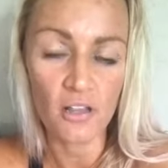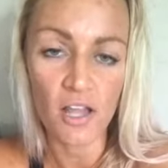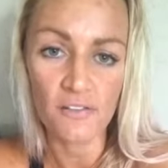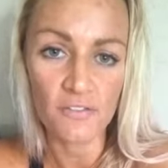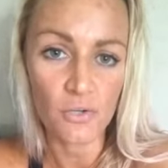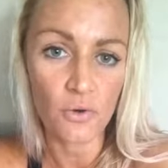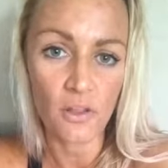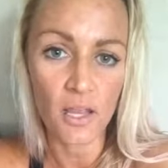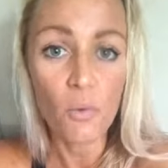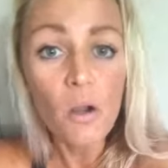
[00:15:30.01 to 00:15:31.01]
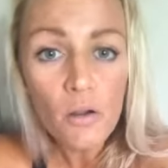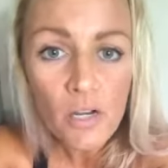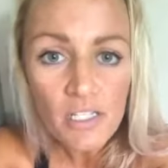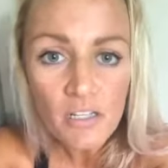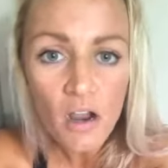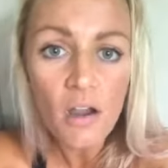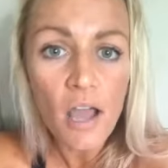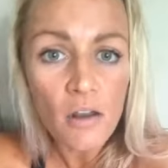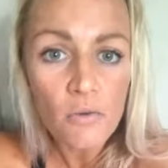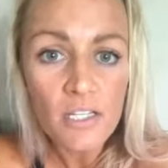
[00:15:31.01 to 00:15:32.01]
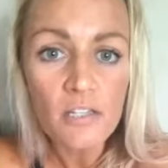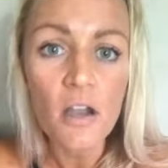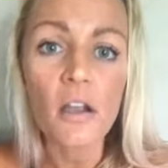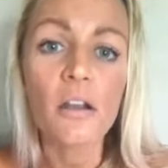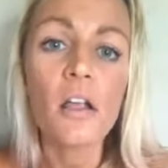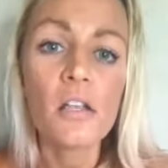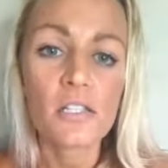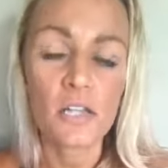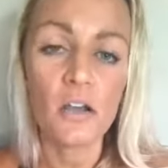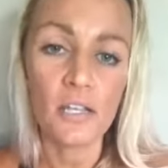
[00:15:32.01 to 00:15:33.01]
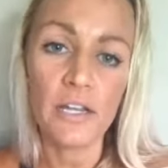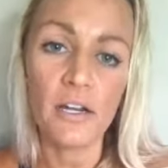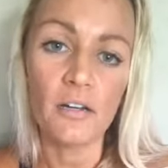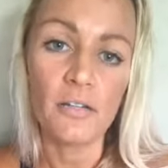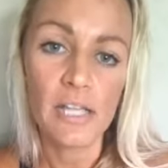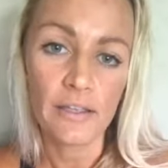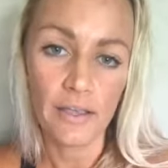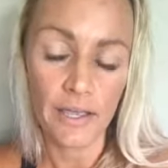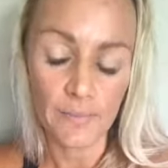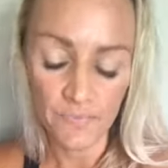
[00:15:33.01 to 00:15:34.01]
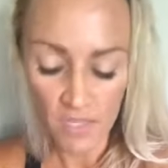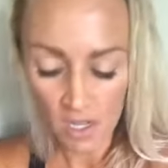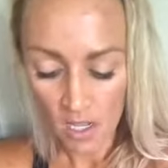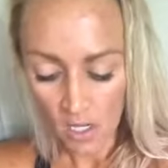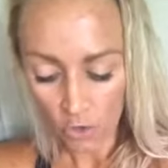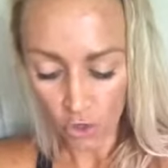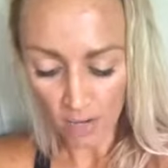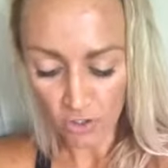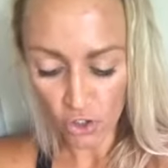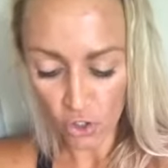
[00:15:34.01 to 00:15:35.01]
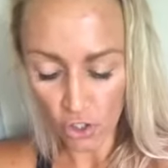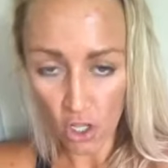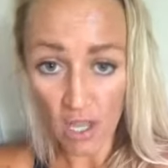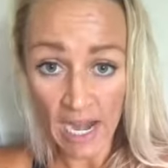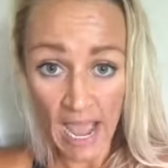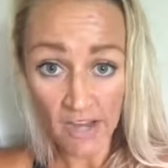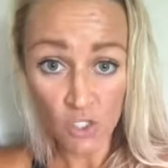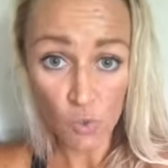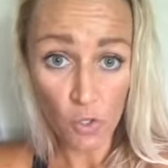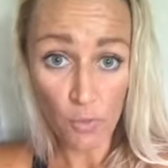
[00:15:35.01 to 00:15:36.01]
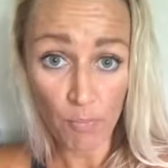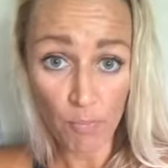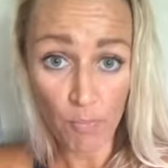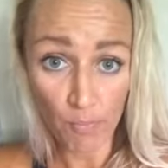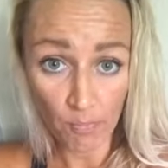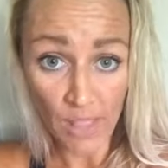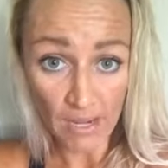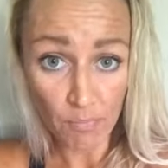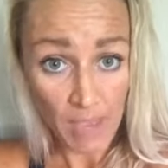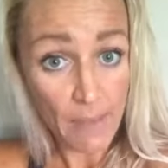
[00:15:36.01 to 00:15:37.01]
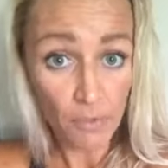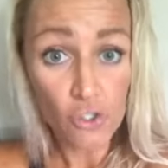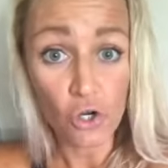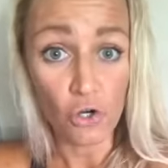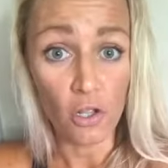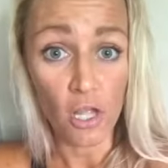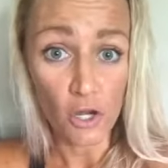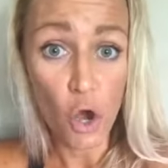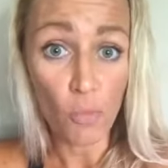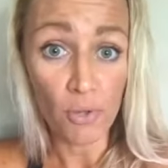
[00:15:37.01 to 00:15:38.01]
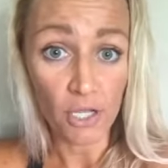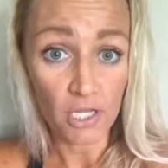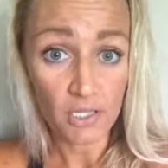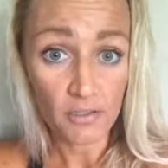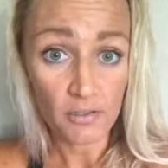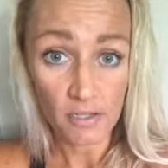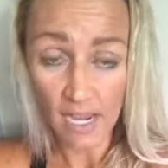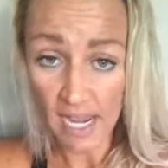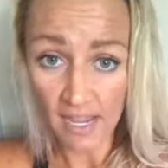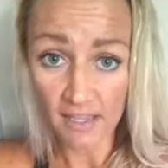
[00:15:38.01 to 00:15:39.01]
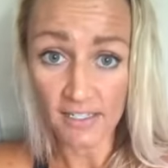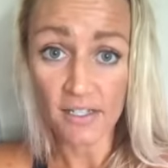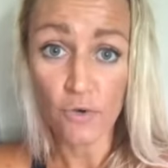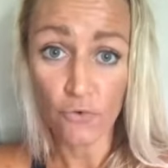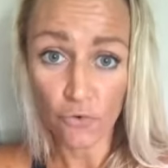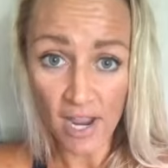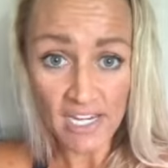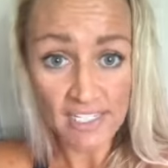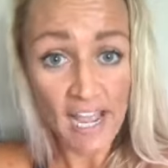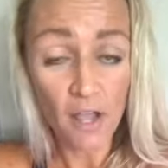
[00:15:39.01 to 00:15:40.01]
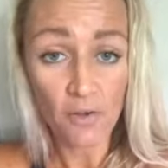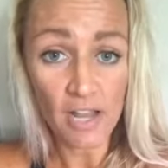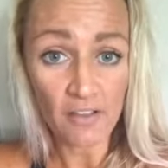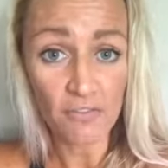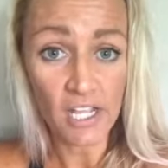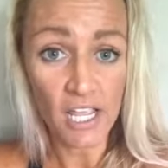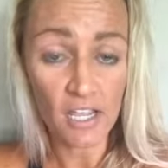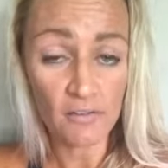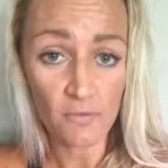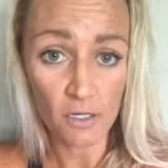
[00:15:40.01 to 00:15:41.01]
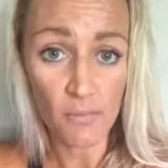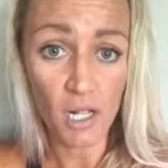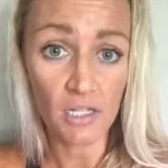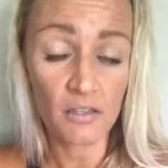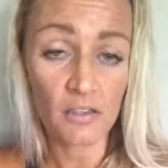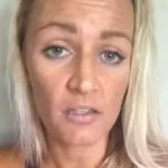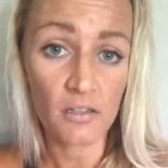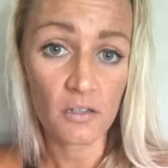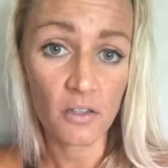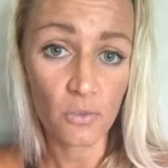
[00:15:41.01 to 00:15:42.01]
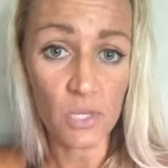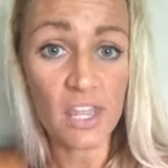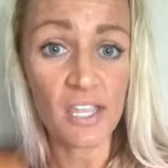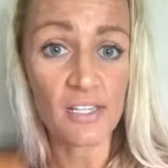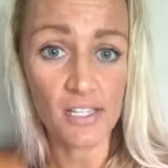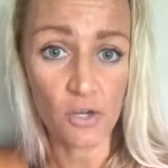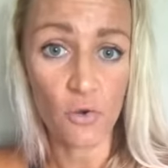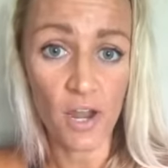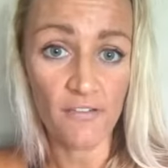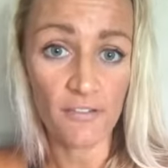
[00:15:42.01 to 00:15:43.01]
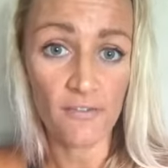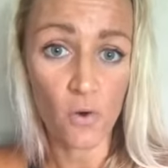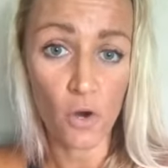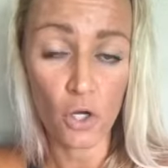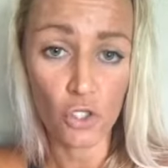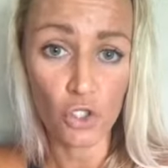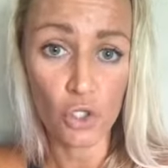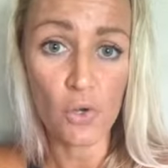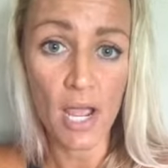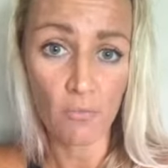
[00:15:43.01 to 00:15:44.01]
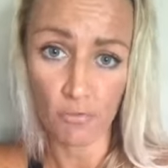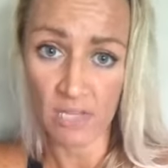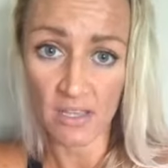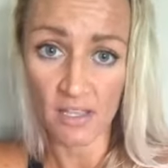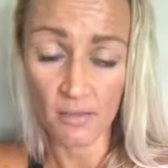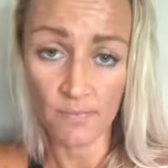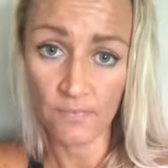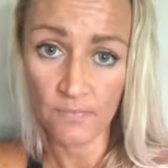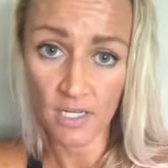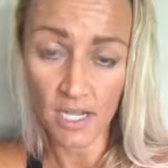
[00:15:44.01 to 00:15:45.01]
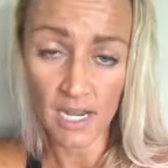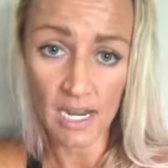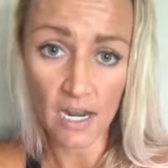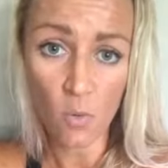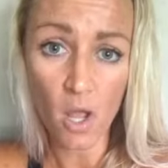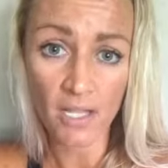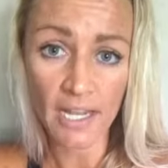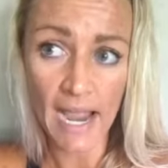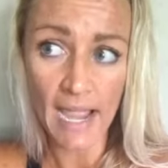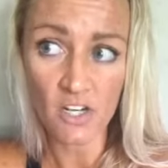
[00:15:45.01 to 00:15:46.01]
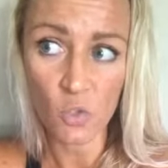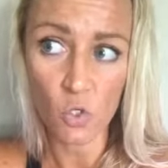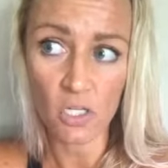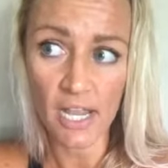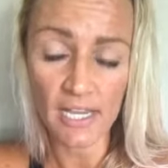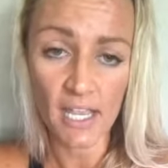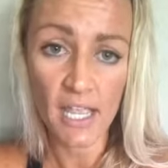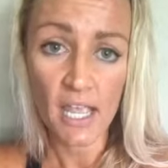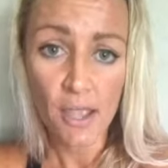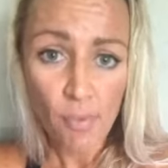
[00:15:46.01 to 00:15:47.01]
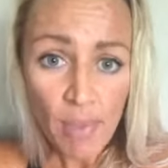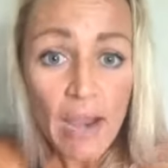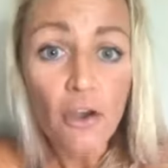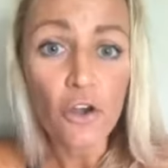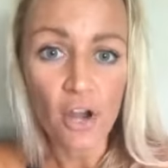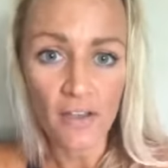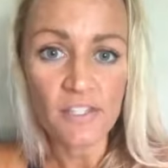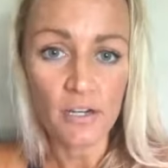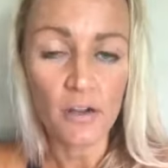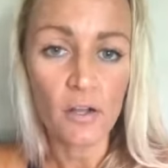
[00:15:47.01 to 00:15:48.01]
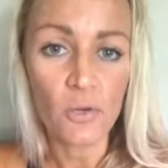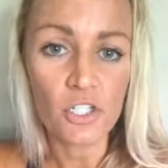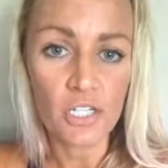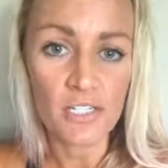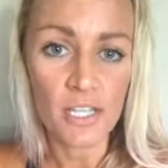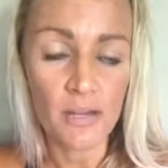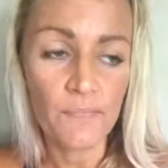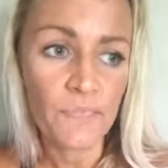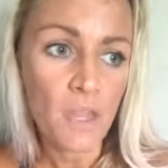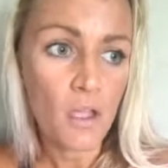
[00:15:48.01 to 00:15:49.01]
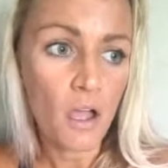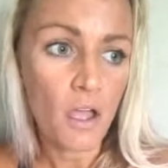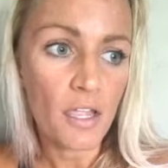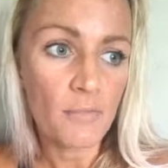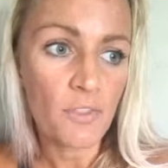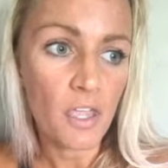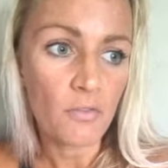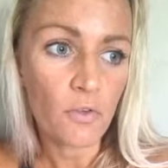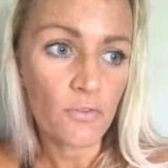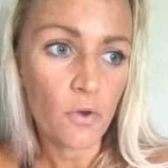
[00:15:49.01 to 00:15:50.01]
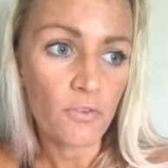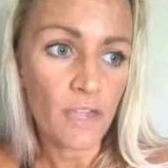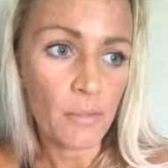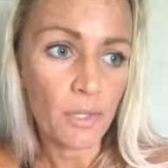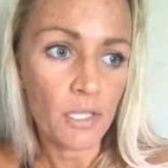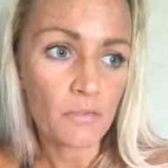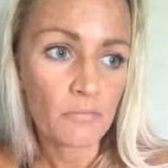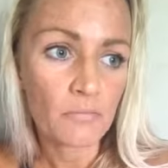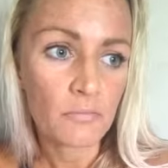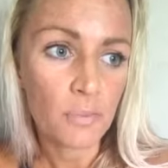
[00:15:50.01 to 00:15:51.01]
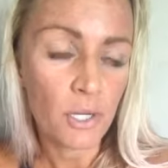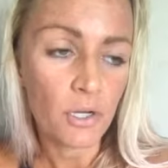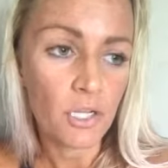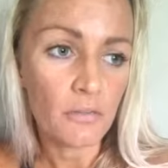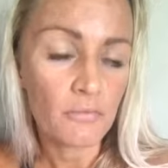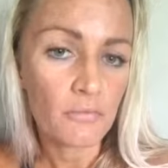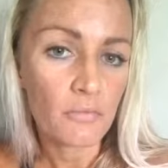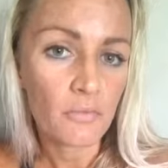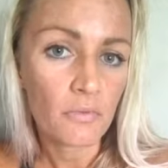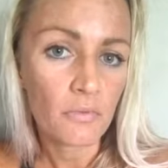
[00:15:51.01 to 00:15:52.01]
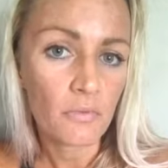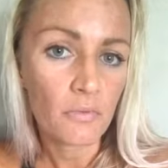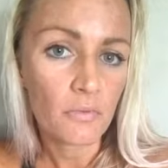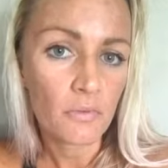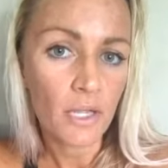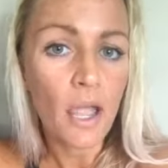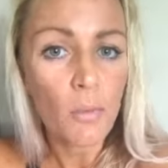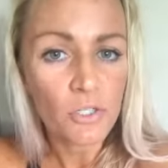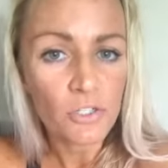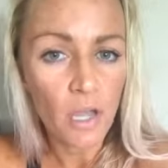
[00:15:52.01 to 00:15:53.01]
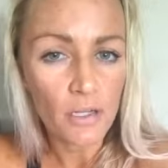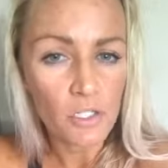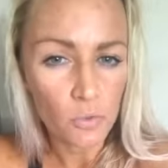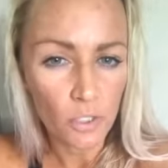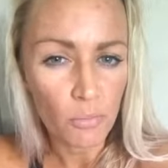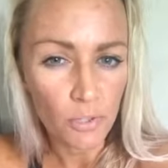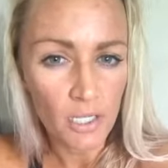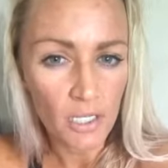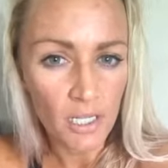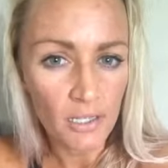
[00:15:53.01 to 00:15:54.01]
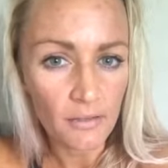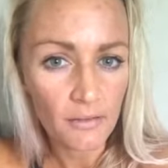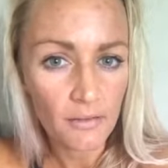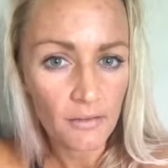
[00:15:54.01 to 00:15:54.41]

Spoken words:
A lot of you are like, where do I start? How do I start? Start here, okay? Grab a journal, an actual like paper journal, a notebook, and write down every day for a month 3 things that you're grateful for. Do not repeat them, okay? And I want like actual like paragraphs here. I don't want you to say, I am thankful for family, period. Like, how much thought did you really put into that?